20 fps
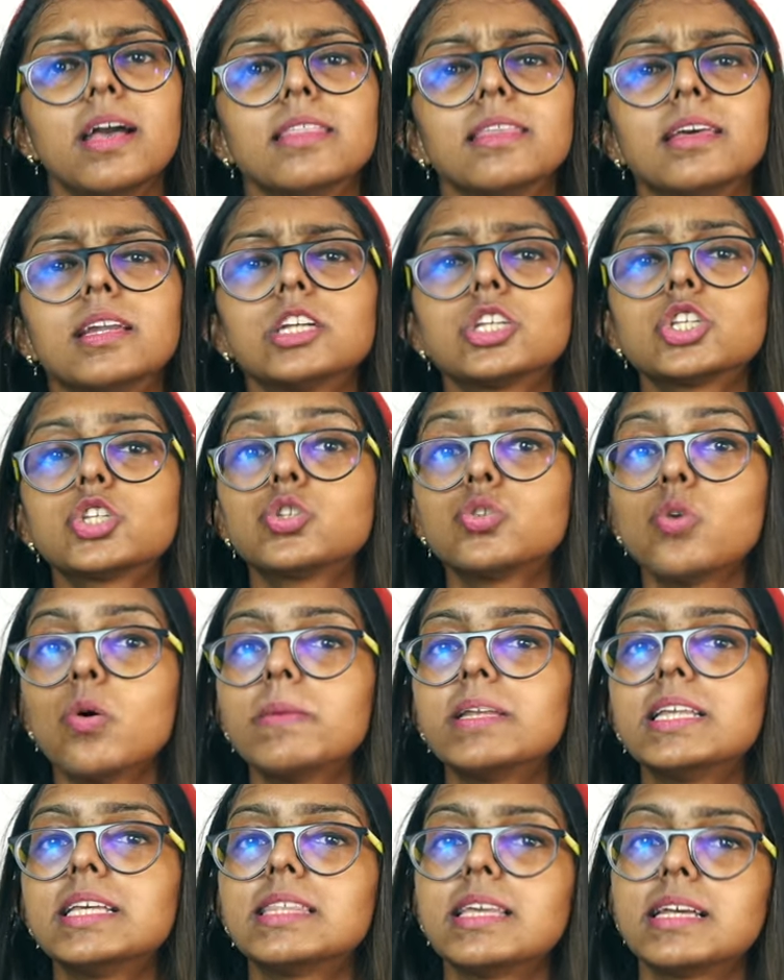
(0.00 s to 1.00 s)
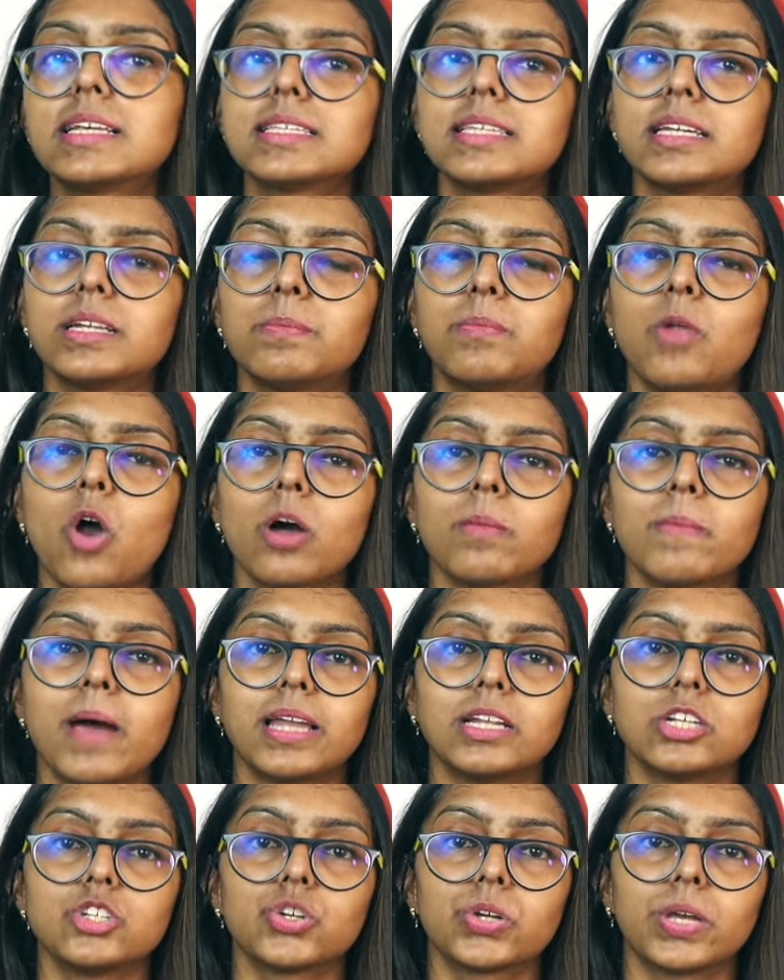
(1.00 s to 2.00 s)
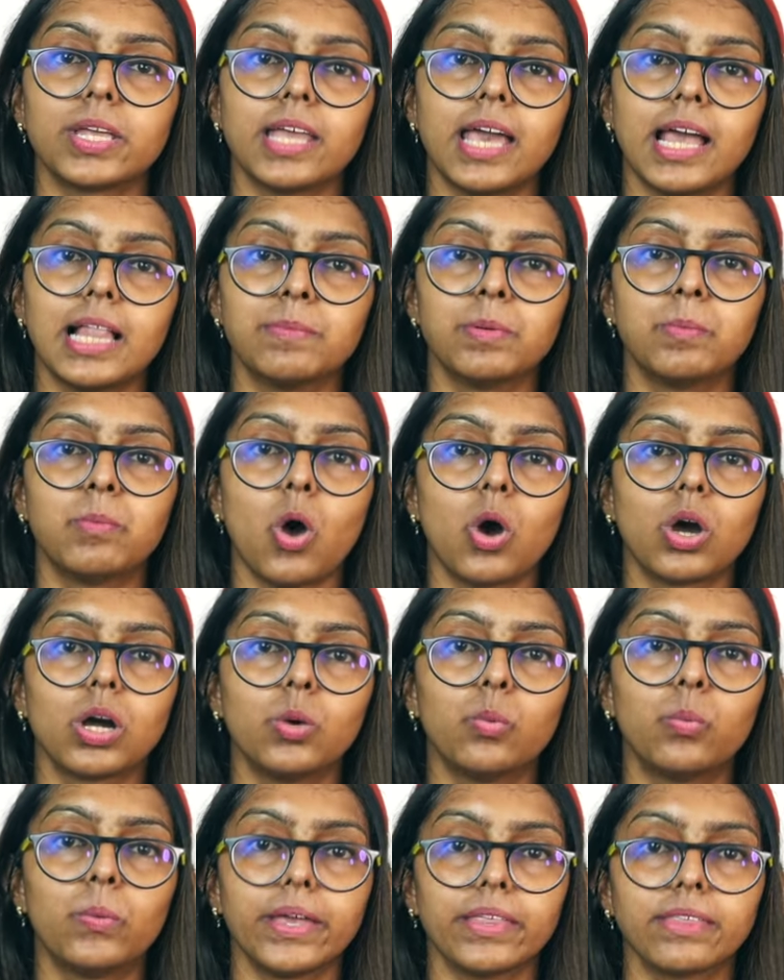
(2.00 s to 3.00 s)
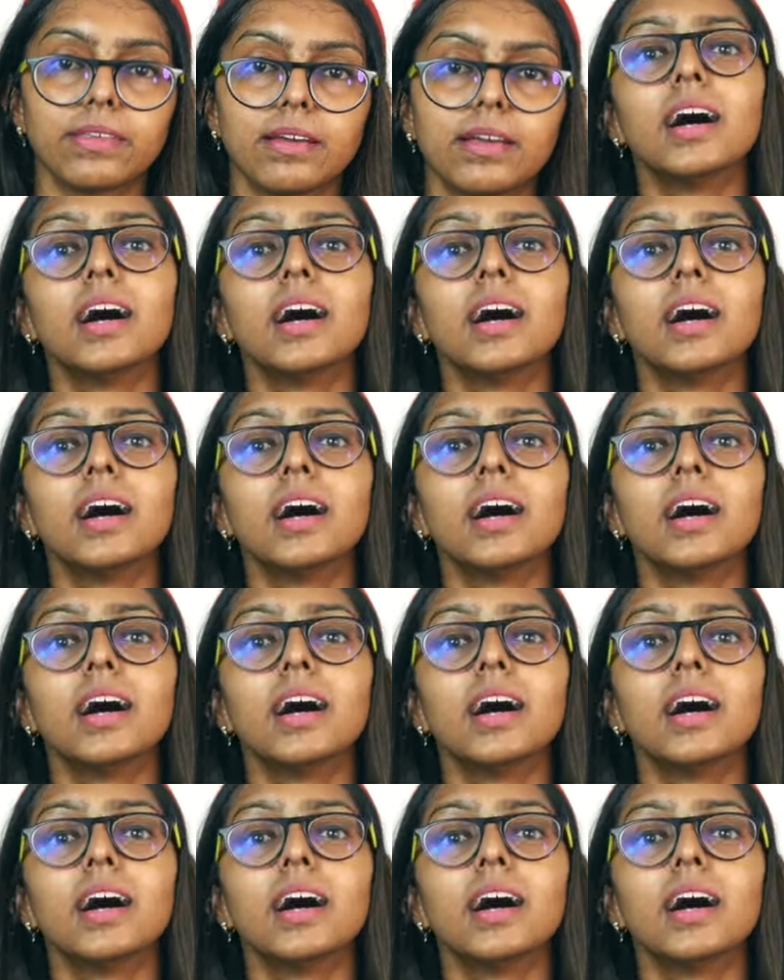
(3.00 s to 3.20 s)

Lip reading: There are so many things that a blog manager can help a blogger with.